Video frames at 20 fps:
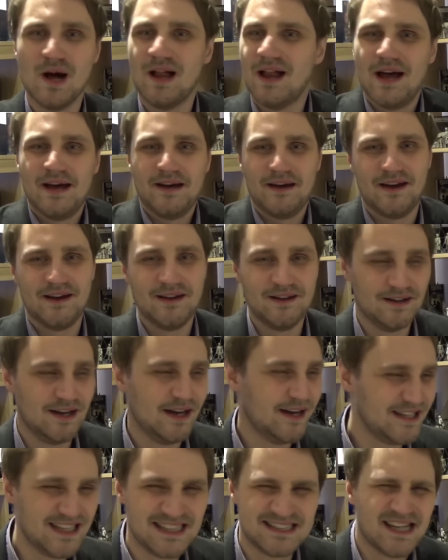
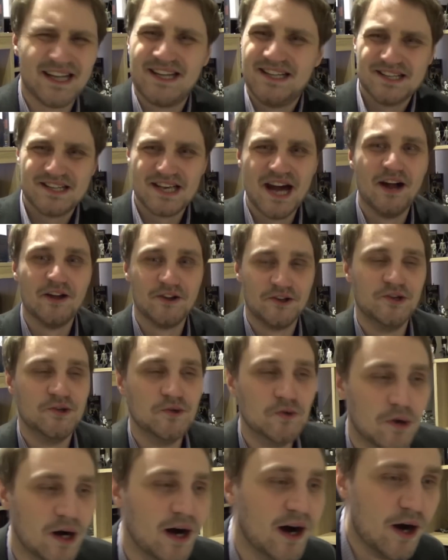I guess I can tell
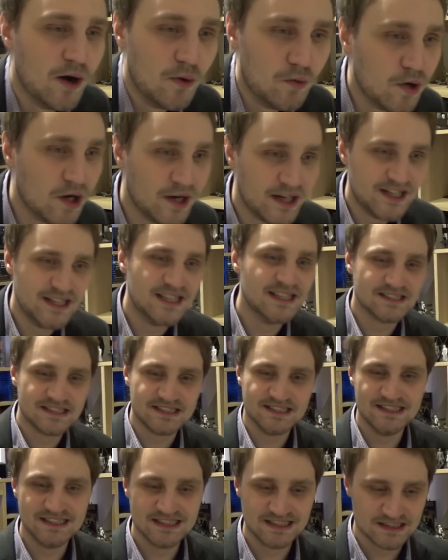you what it is